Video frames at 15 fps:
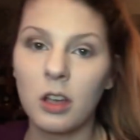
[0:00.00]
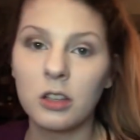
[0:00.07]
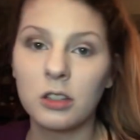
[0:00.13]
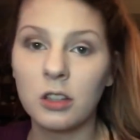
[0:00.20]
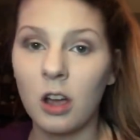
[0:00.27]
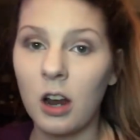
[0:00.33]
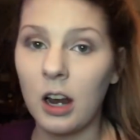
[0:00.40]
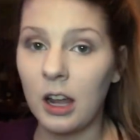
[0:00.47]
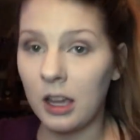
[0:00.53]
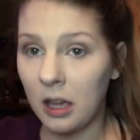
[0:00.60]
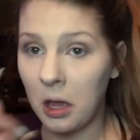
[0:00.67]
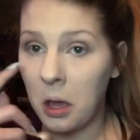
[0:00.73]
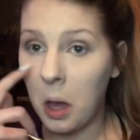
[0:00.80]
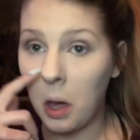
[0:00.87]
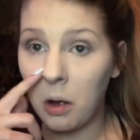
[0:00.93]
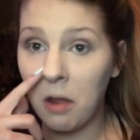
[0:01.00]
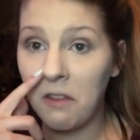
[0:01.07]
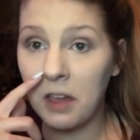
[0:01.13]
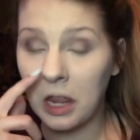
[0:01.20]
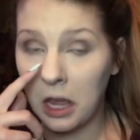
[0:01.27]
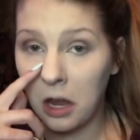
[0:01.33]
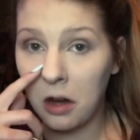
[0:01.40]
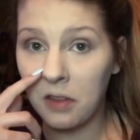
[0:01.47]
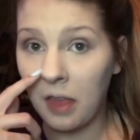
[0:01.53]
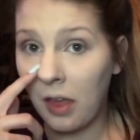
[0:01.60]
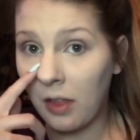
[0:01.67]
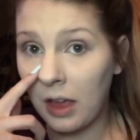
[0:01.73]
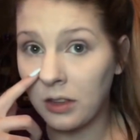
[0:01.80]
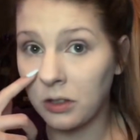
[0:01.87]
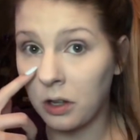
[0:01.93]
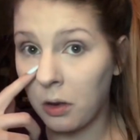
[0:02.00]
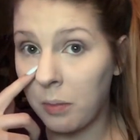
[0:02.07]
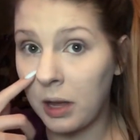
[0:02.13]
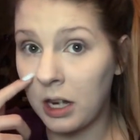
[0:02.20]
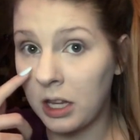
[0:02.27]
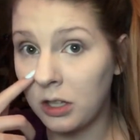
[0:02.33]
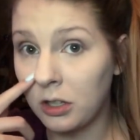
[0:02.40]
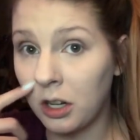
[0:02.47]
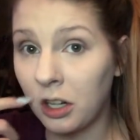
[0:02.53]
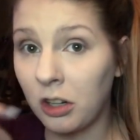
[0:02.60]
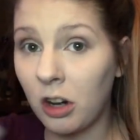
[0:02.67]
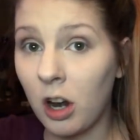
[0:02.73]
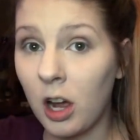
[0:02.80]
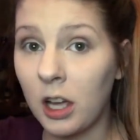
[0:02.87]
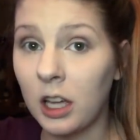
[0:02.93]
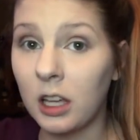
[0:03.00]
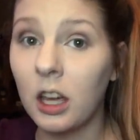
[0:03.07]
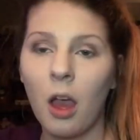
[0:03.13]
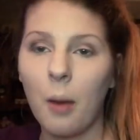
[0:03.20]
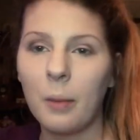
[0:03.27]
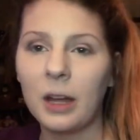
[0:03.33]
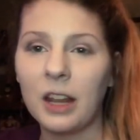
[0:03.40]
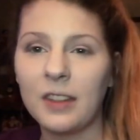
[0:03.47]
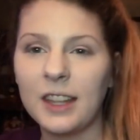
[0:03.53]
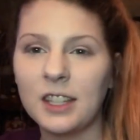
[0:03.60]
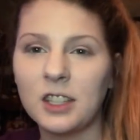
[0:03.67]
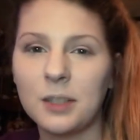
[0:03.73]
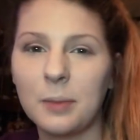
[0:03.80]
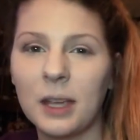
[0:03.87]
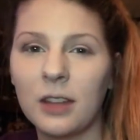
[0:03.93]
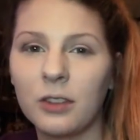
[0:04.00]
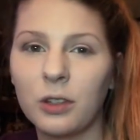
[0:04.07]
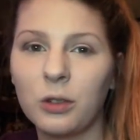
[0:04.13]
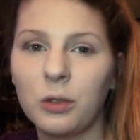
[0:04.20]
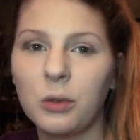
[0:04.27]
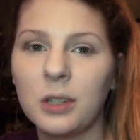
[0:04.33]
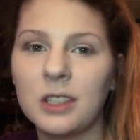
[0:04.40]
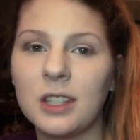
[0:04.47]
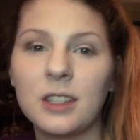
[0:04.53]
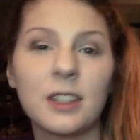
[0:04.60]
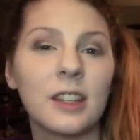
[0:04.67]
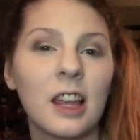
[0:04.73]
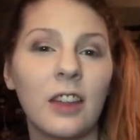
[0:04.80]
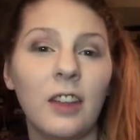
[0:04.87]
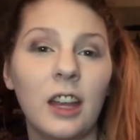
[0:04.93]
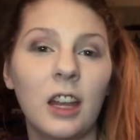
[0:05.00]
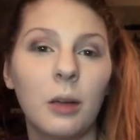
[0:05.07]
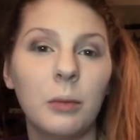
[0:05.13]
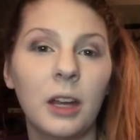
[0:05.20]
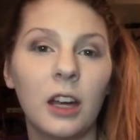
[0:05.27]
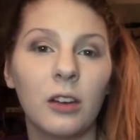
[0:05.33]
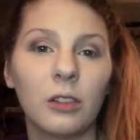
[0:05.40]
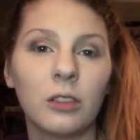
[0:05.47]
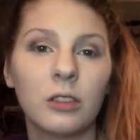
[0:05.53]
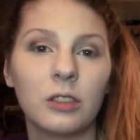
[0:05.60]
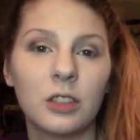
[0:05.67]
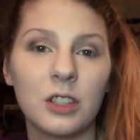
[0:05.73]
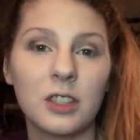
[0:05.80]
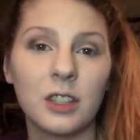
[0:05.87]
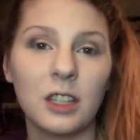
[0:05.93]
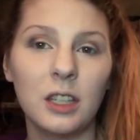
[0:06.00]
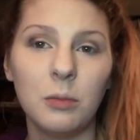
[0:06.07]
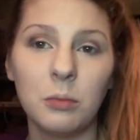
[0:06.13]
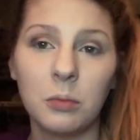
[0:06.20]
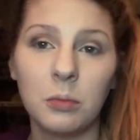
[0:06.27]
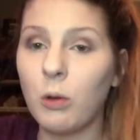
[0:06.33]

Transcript: Sorry. I don't know if you could hear in that last little bit, he started crying, but I think he's just making little noises because I laid him down to sleep.